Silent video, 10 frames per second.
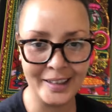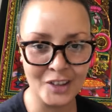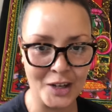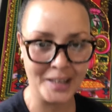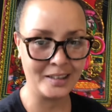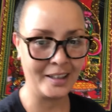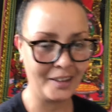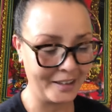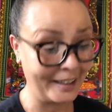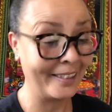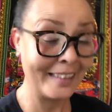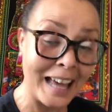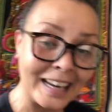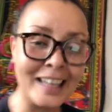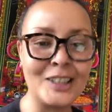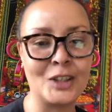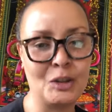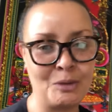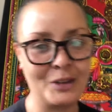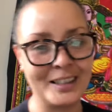ingest anything, and then I do
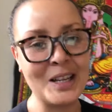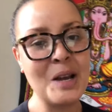smoothies.